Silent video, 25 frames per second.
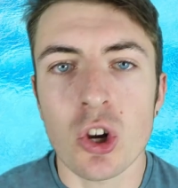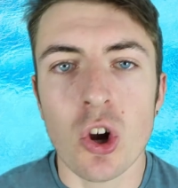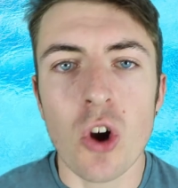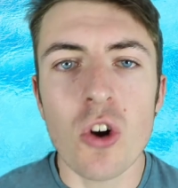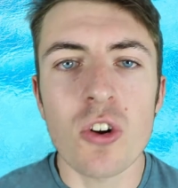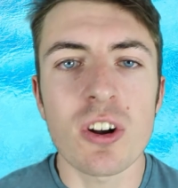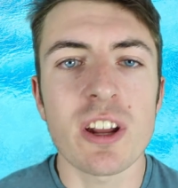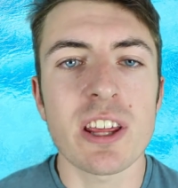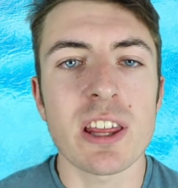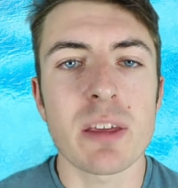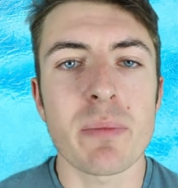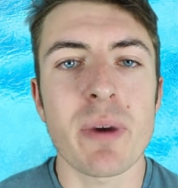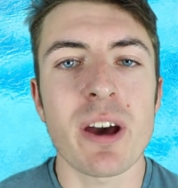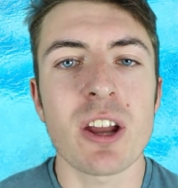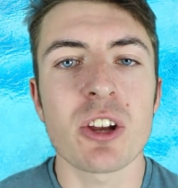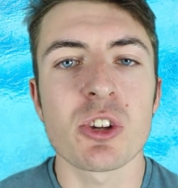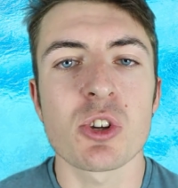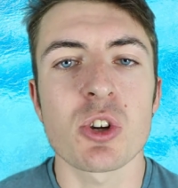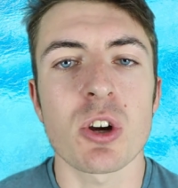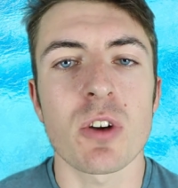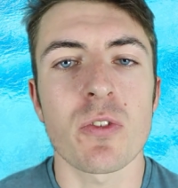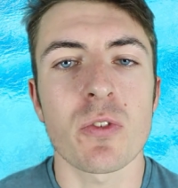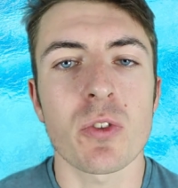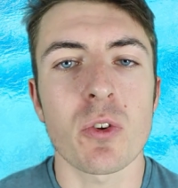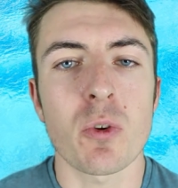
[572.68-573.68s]
currently the
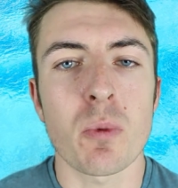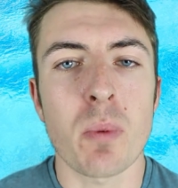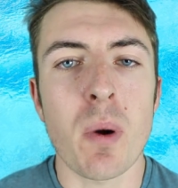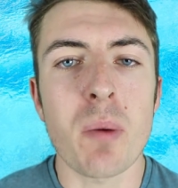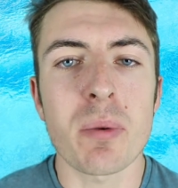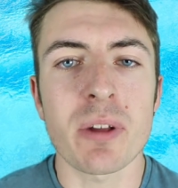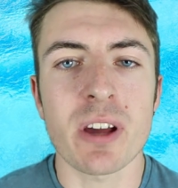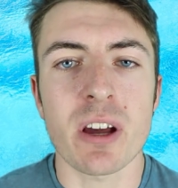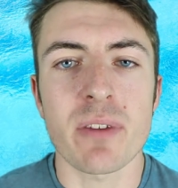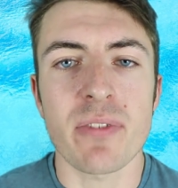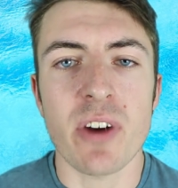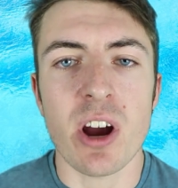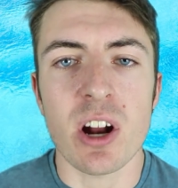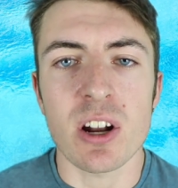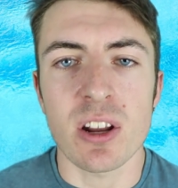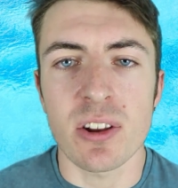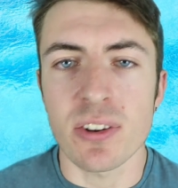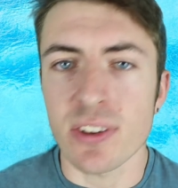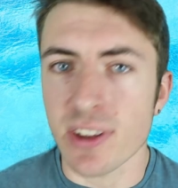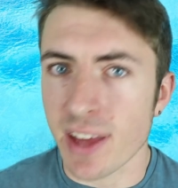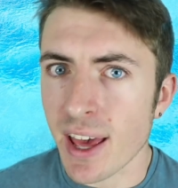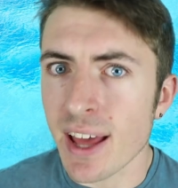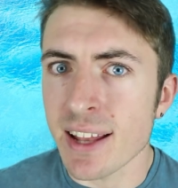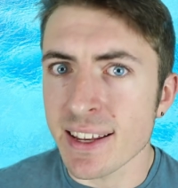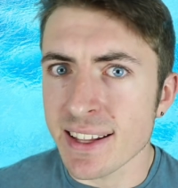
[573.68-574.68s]
manager of the Republic of
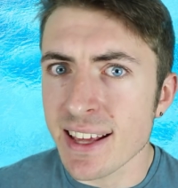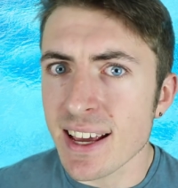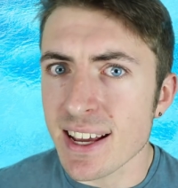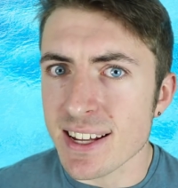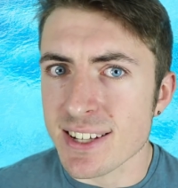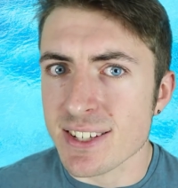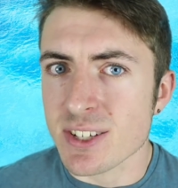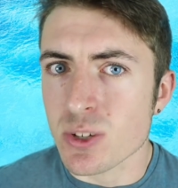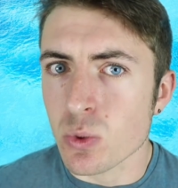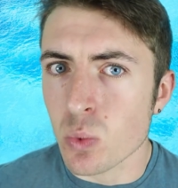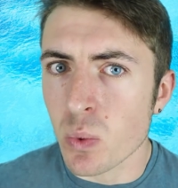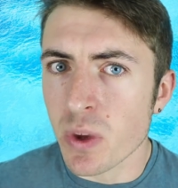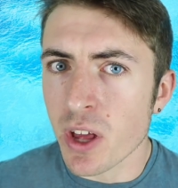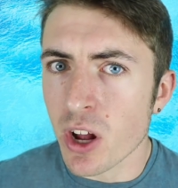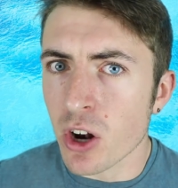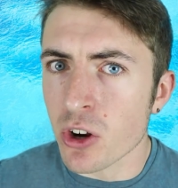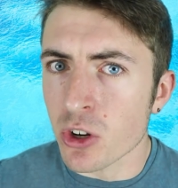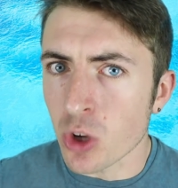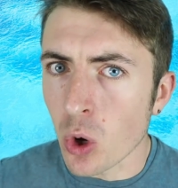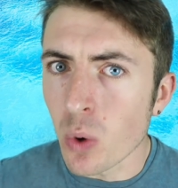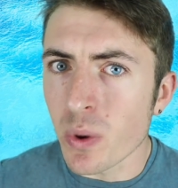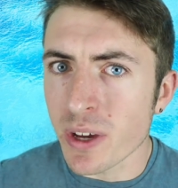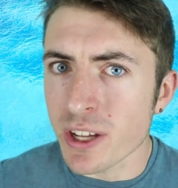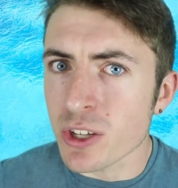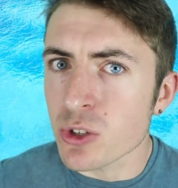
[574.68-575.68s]
Ireland, and yes, we are
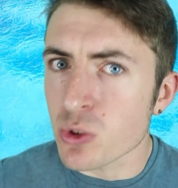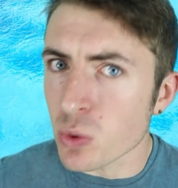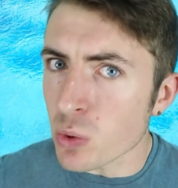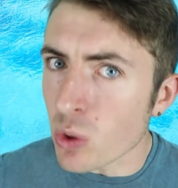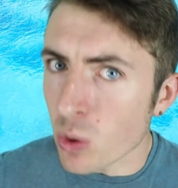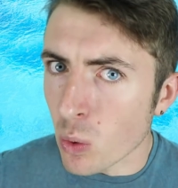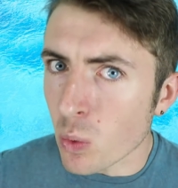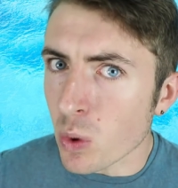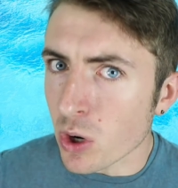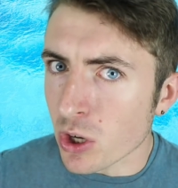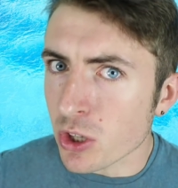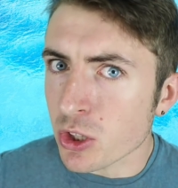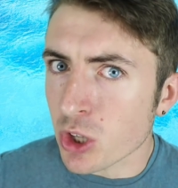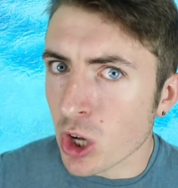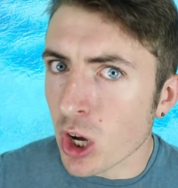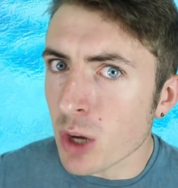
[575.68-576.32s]
going to the World